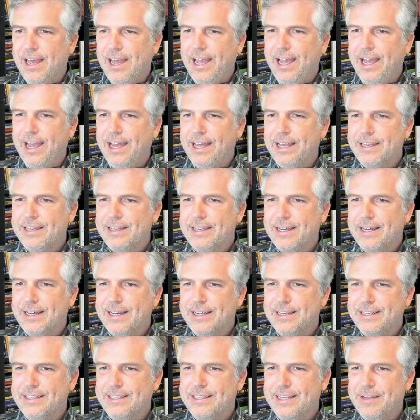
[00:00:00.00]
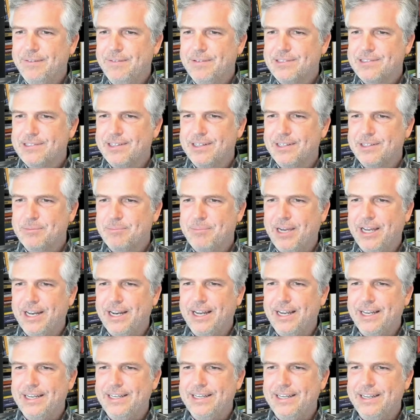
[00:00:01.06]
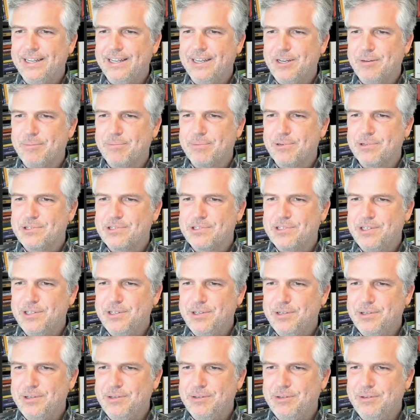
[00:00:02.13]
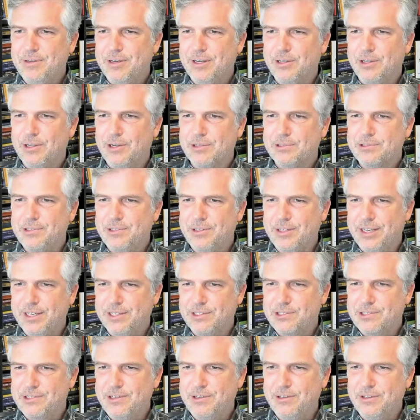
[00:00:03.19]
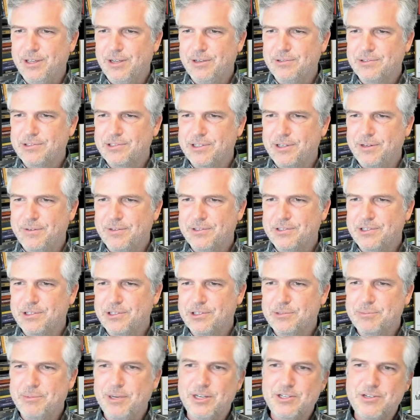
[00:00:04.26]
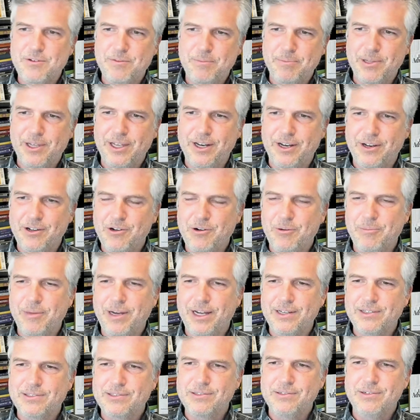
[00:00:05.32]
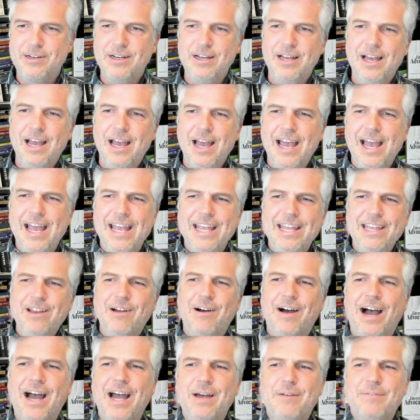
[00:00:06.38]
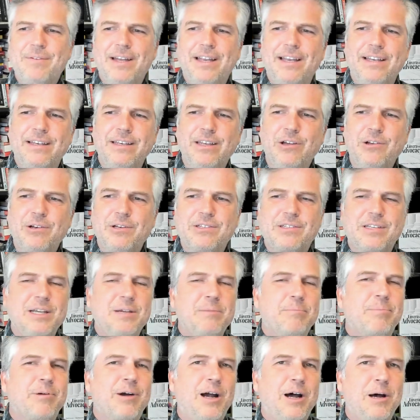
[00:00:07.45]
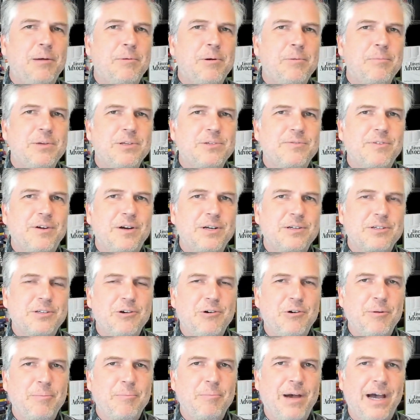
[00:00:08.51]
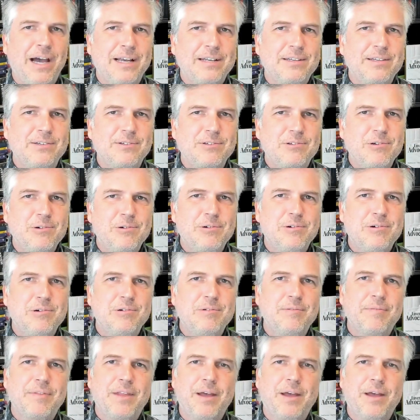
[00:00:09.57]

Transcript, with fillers: And uh, David says, bad idea to pursue a lawsuit against student loan servicers, especially plan on going back to school. You know, I haven't noticed any problem as far as going back to school.